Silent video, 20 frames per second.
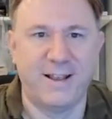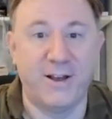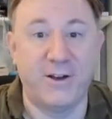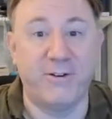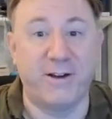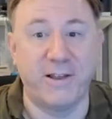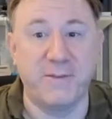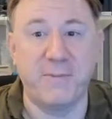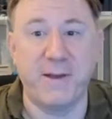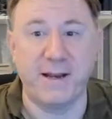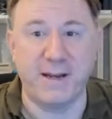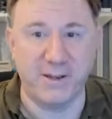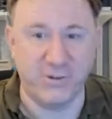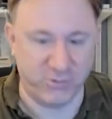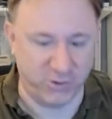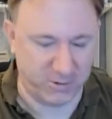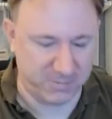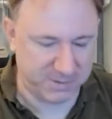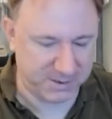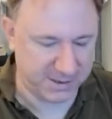Alright, penny
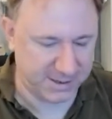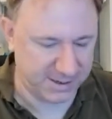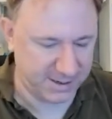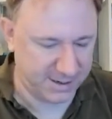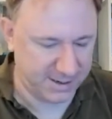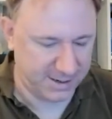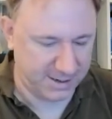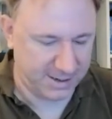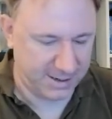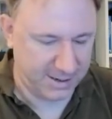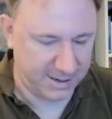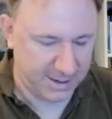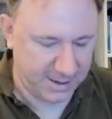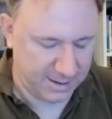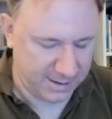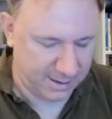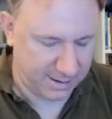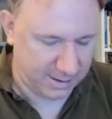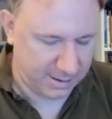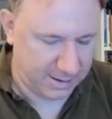drops.
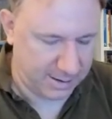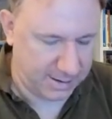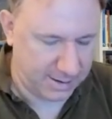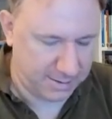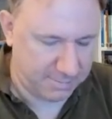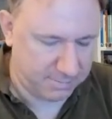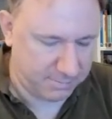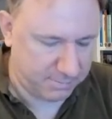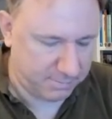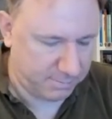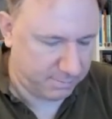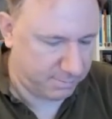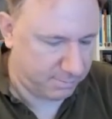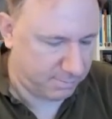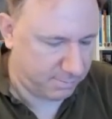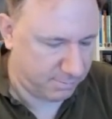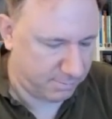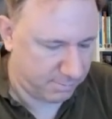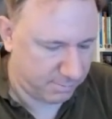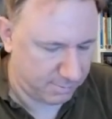But
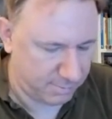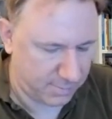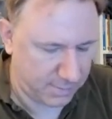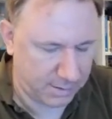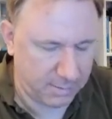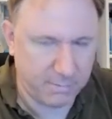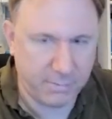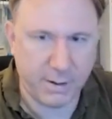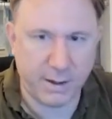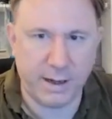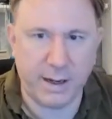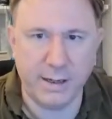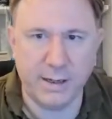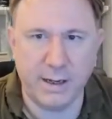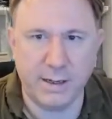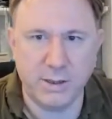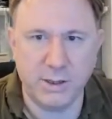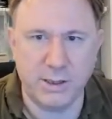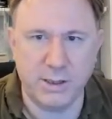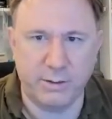I
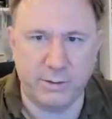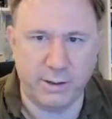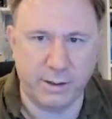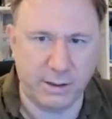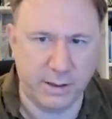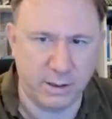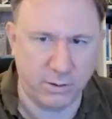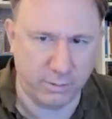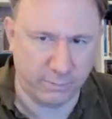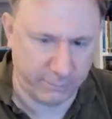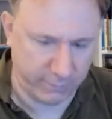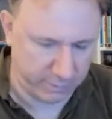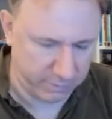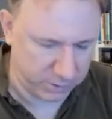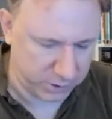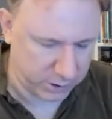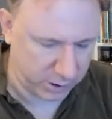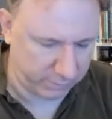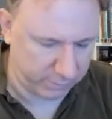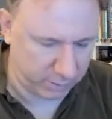actually don't think they look very
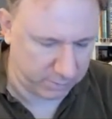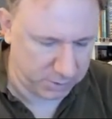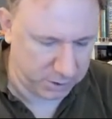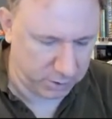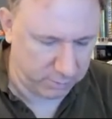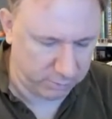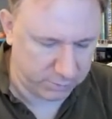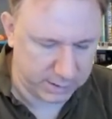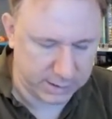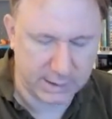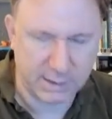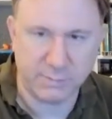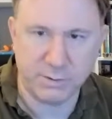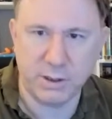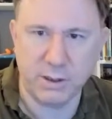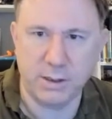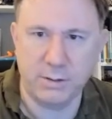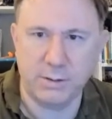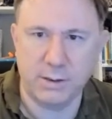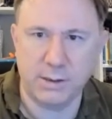much like Roman numerals, else I would
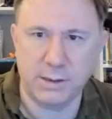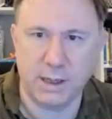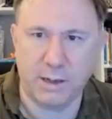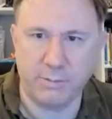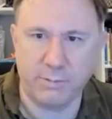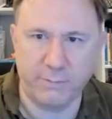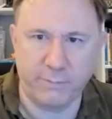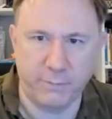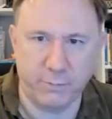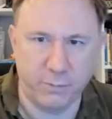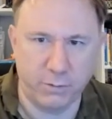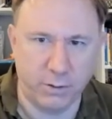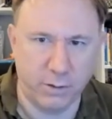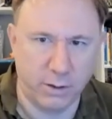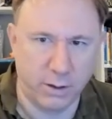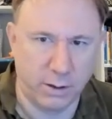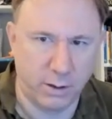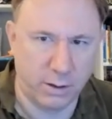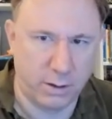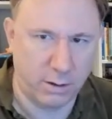have noticed that before.
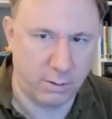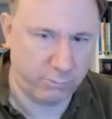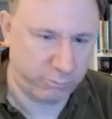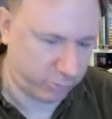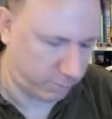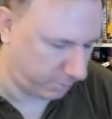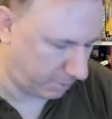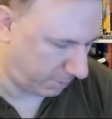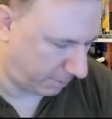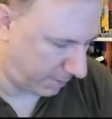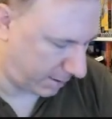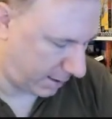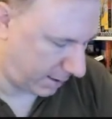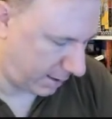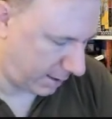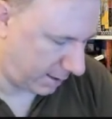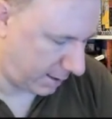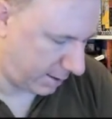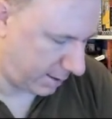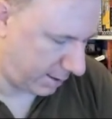
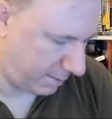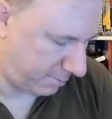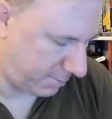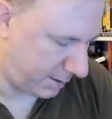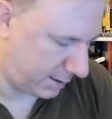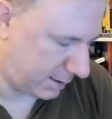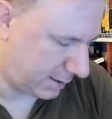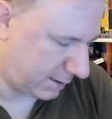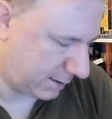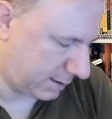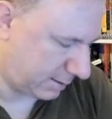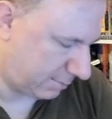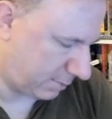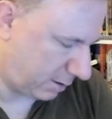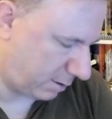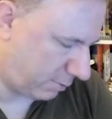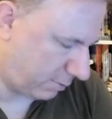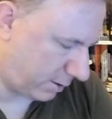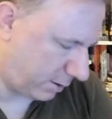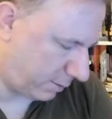Probably I am missing
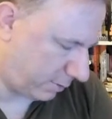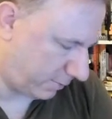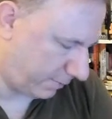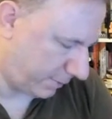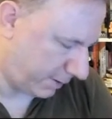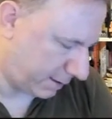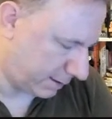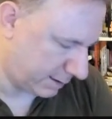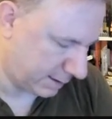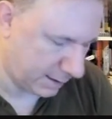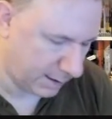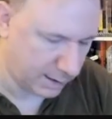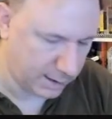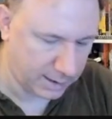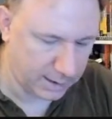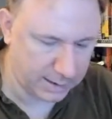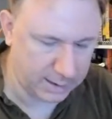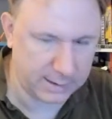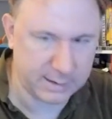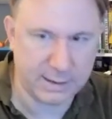something quite obvious.
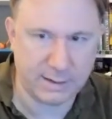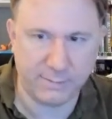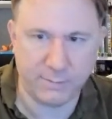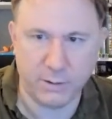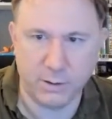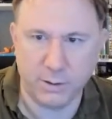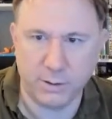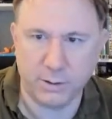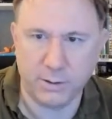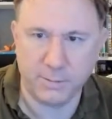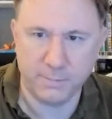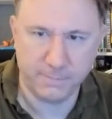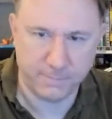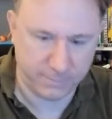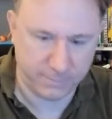Let's have a look.